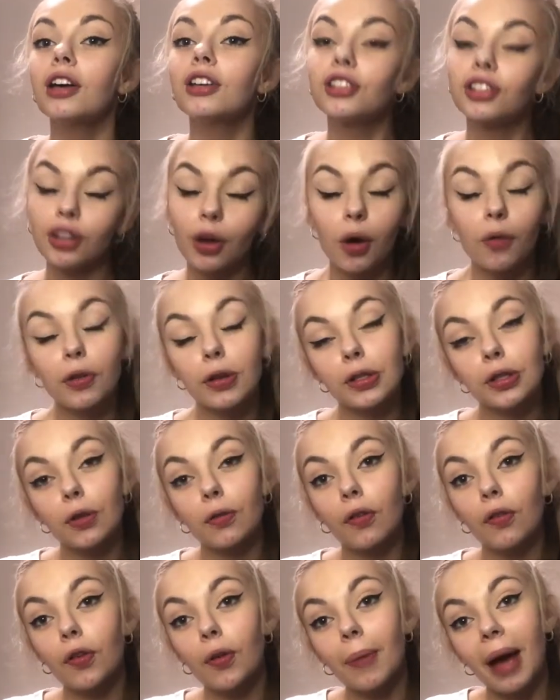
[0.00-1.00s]
So if you
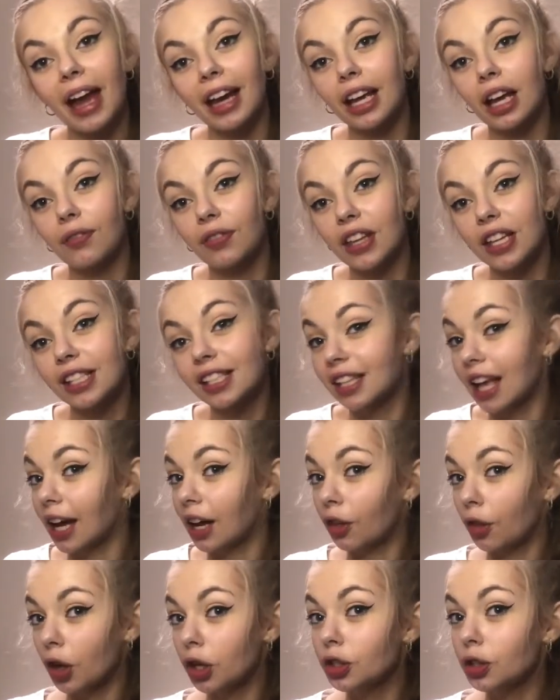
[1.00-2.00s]
suffer from any of these
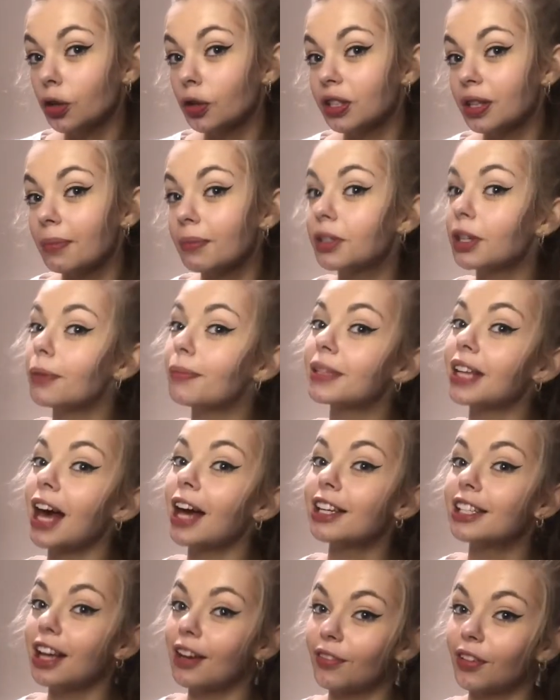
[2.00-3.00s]
psychological symptoms, I
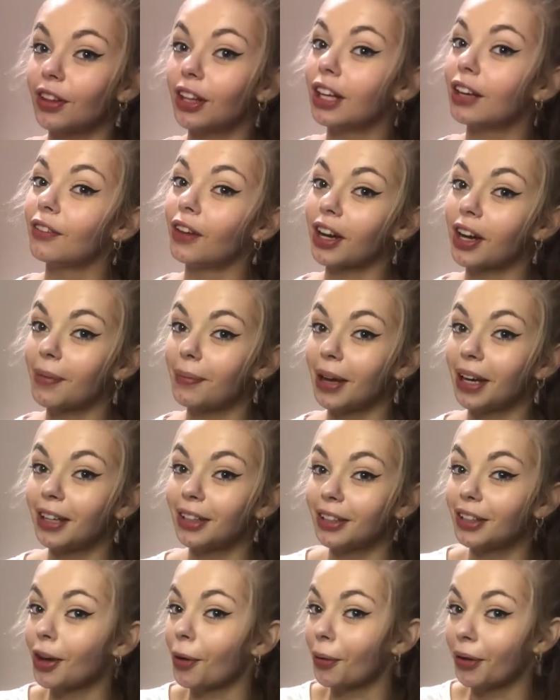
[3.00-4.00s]
definitely
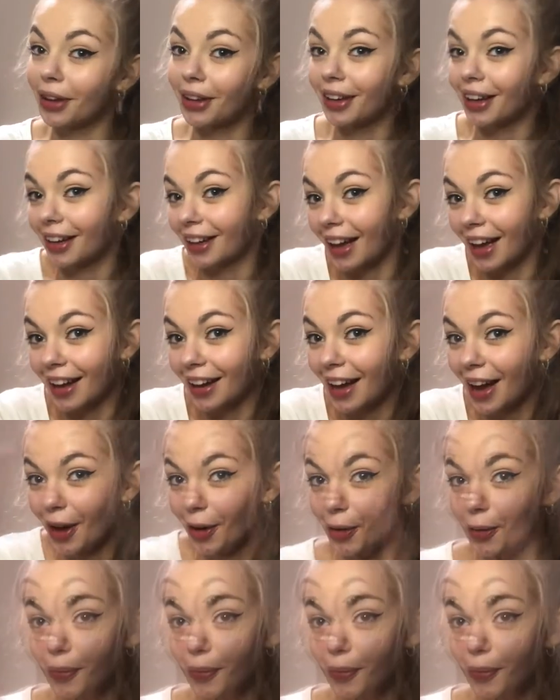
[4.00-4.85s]
recommend going and getting help.